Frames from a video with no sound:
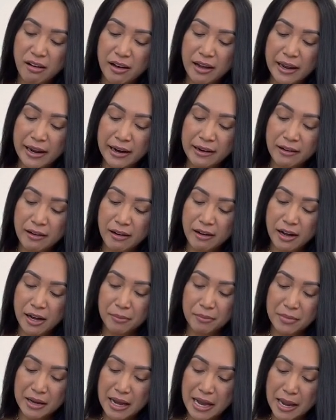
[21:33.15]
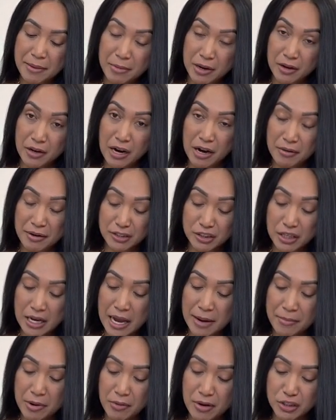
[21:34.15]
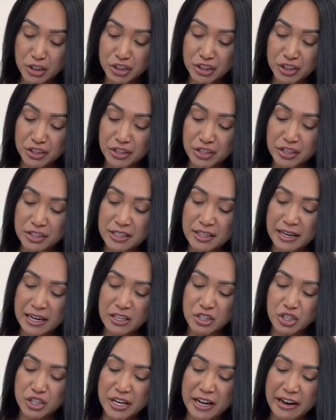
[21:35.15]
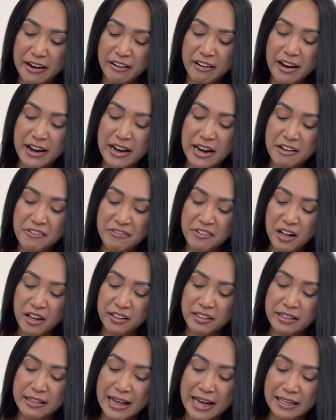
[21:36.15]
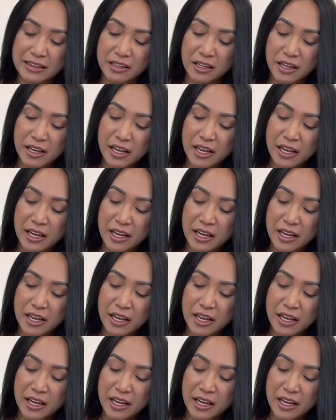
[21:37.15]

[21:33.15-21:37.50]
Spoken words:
and I'm a registered nurse in aged care, and I felt that,